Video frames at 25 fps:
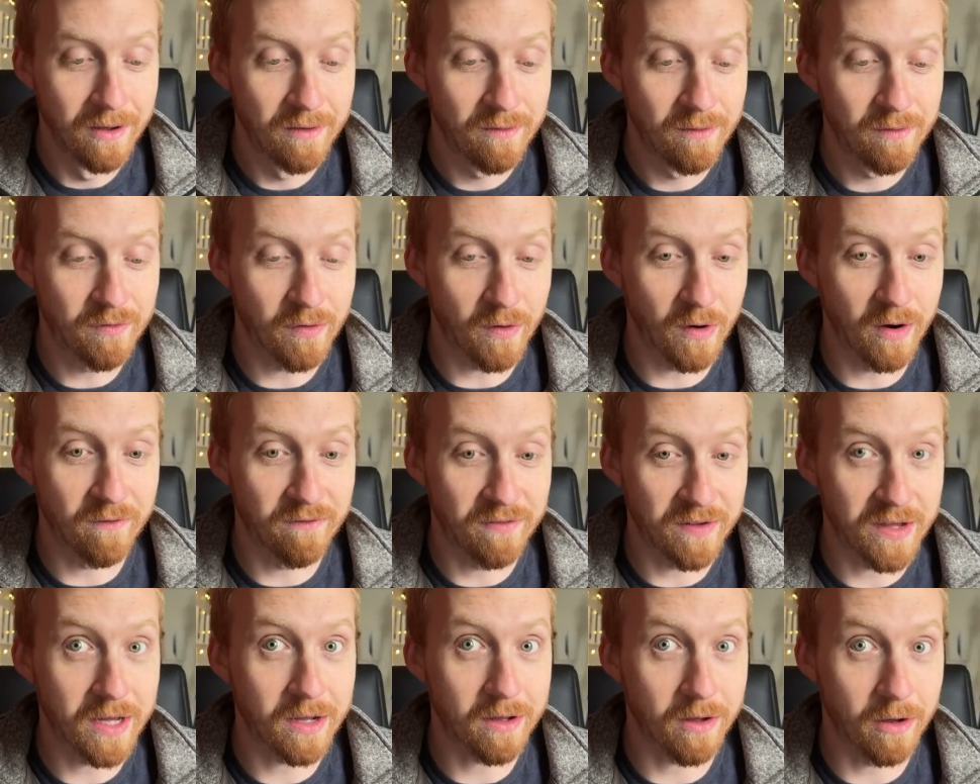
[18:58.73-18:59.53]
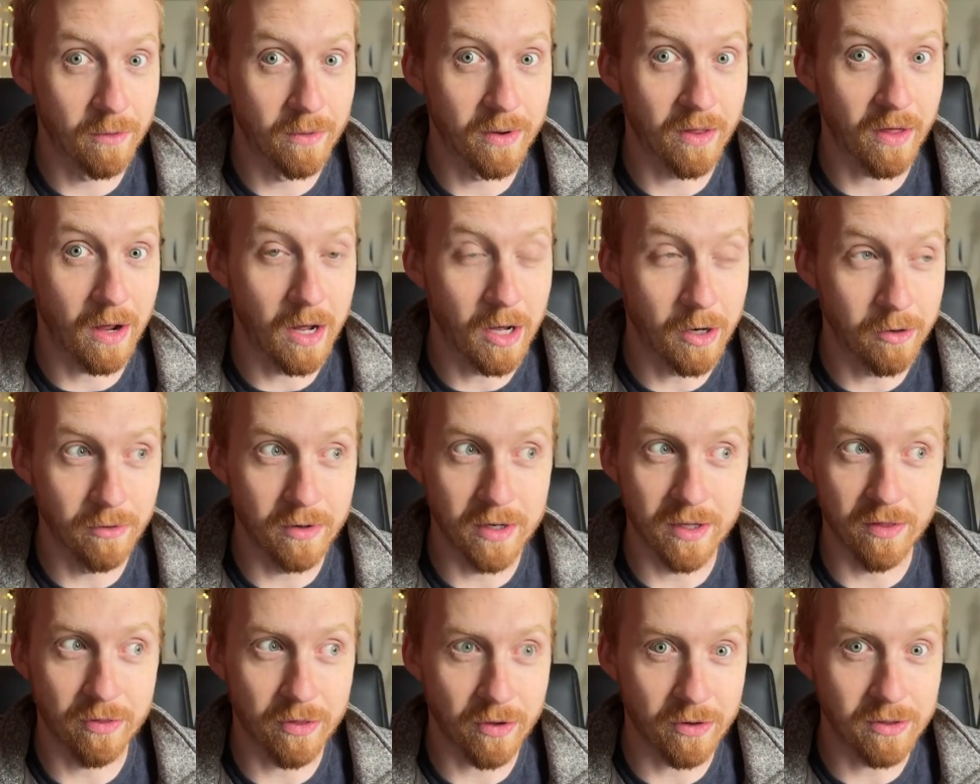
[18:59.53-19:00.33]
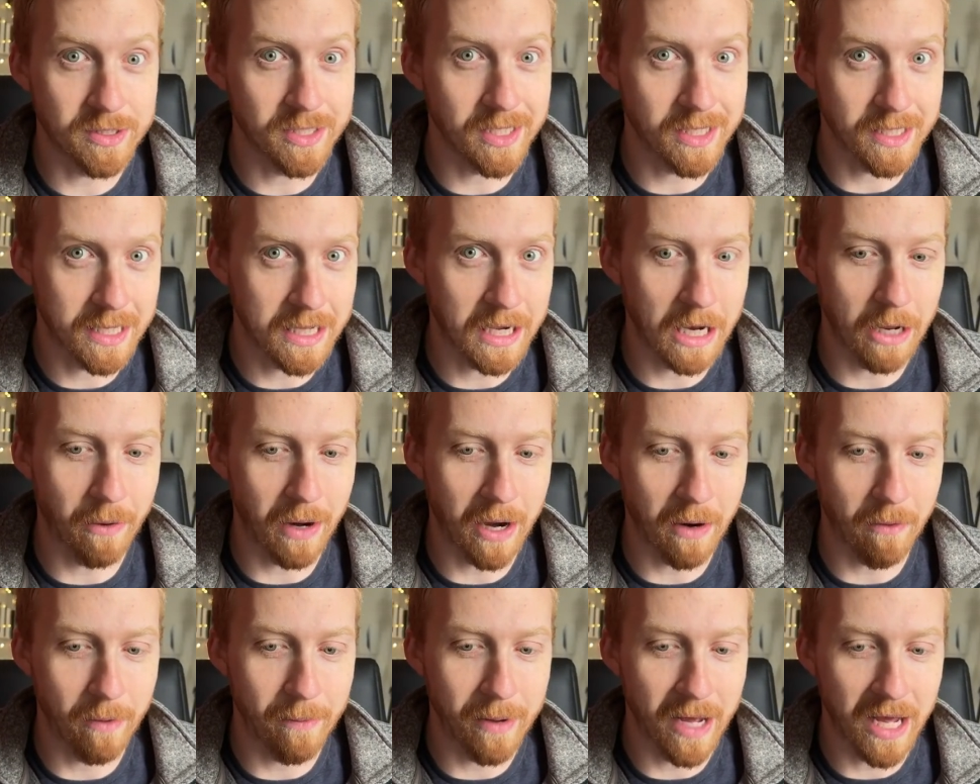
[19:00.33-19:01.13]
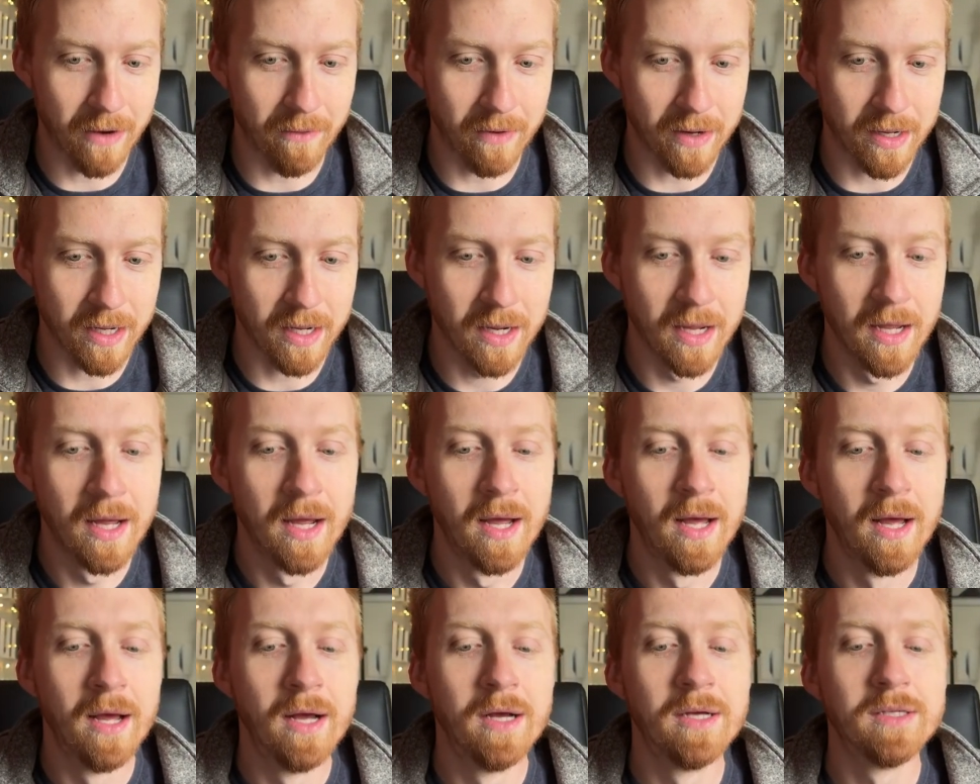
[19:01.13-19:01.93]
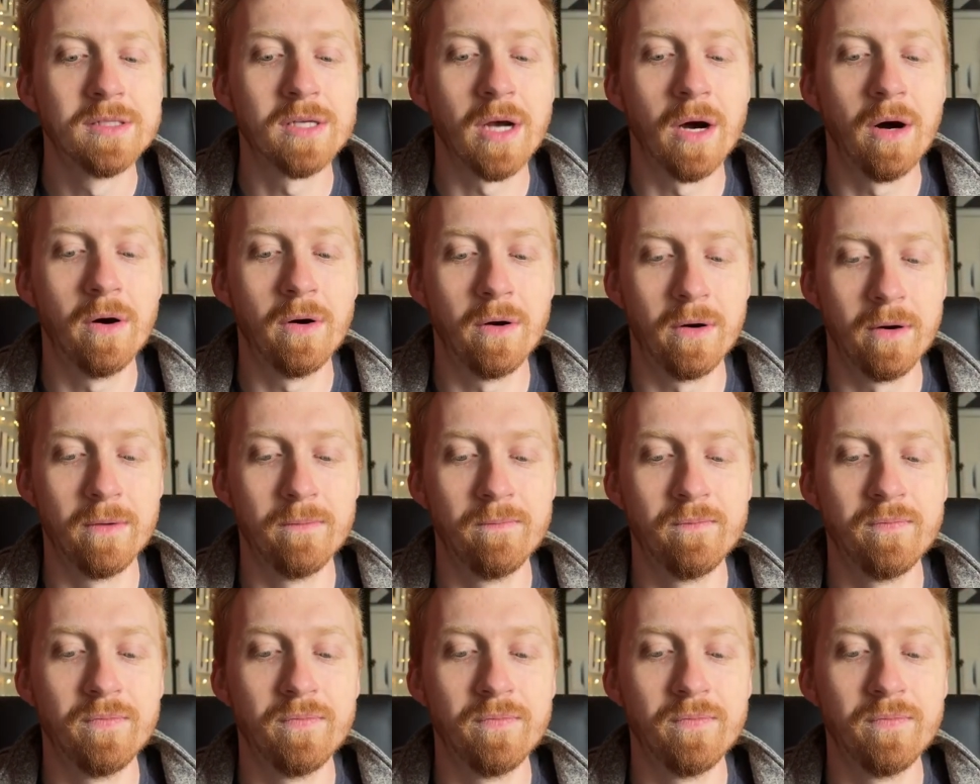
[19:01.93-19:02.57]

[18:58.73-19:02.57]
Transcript: for a vehicle with 113 kilowatt hour battery. So